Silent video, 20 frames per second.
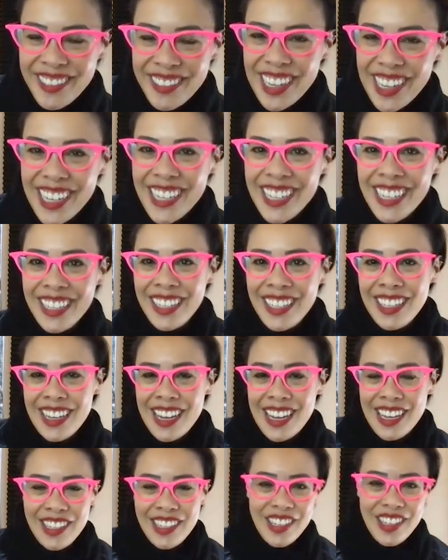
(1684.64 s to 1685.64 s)
Right.
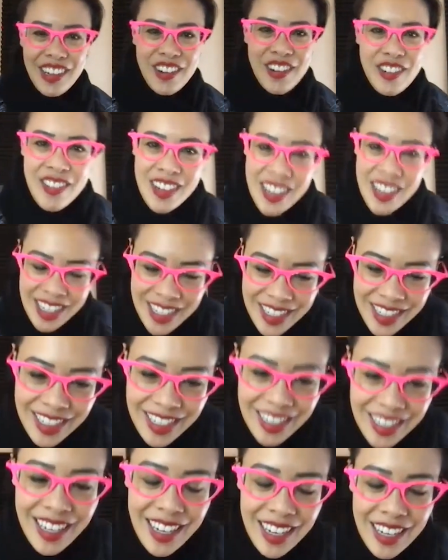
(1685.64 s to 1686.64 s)
And so
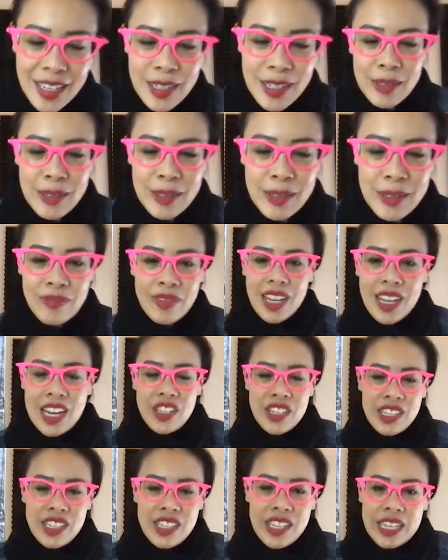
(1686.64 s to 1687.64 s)
um, I
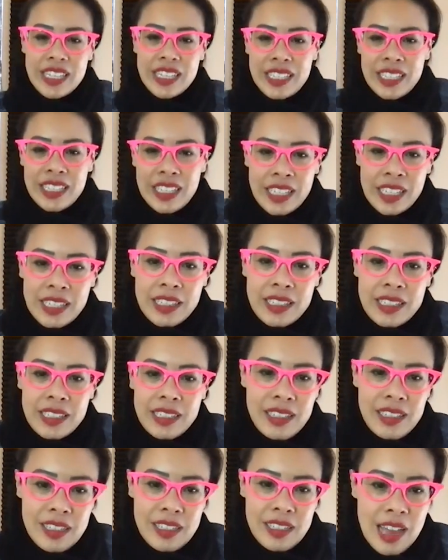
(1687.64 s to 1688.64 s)
just think,
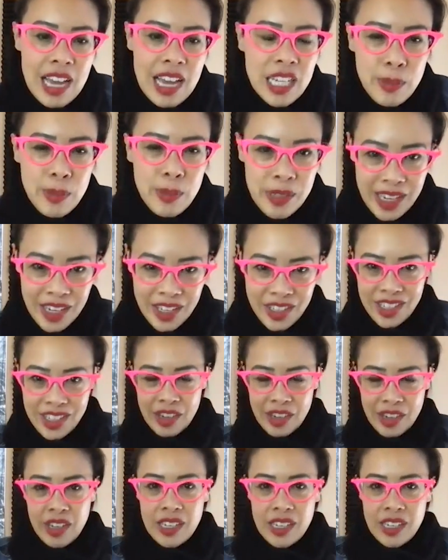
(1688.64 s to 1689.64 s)
the expectation
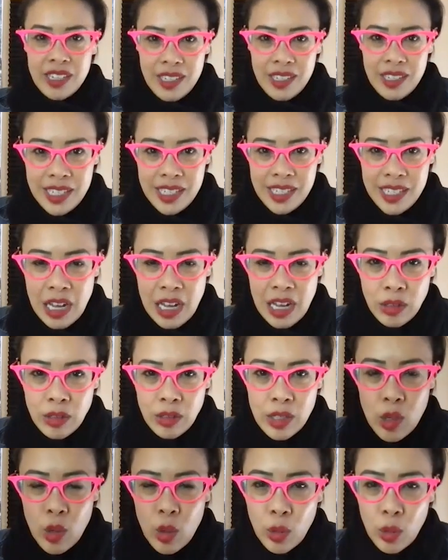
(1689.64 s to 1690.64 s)
that you're going to sell
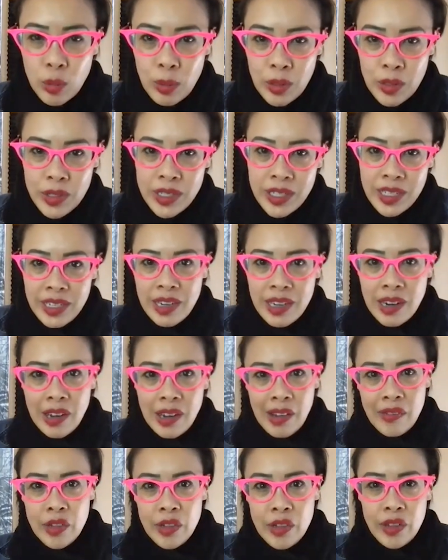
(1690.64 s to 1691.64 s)
a cold person
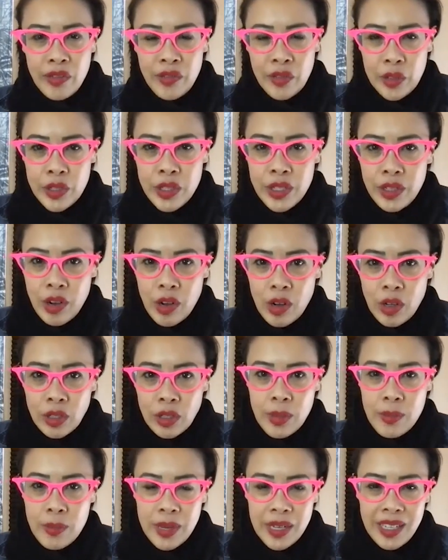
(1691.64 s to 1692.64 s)
after the first call
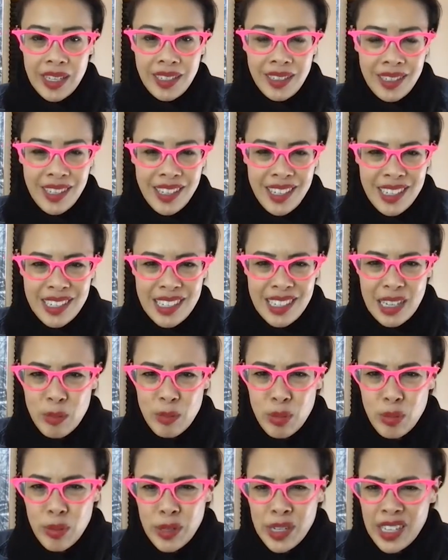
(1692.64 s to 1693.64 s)
immediately is like
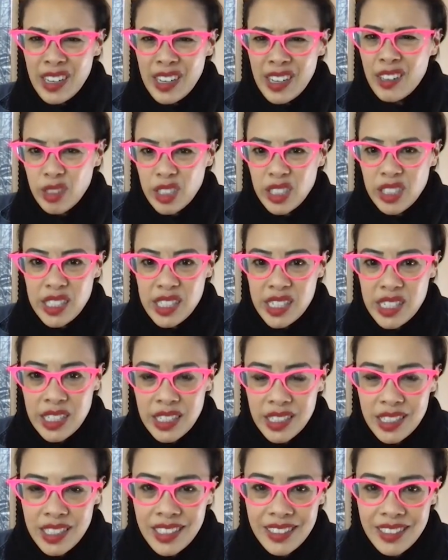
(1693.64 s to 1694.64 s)
pretty
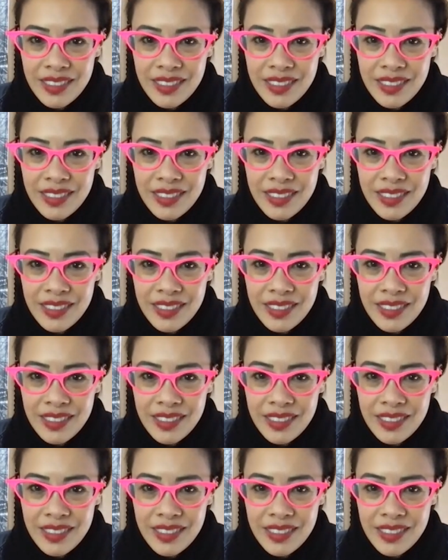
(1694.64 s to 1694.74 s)
unrealistic.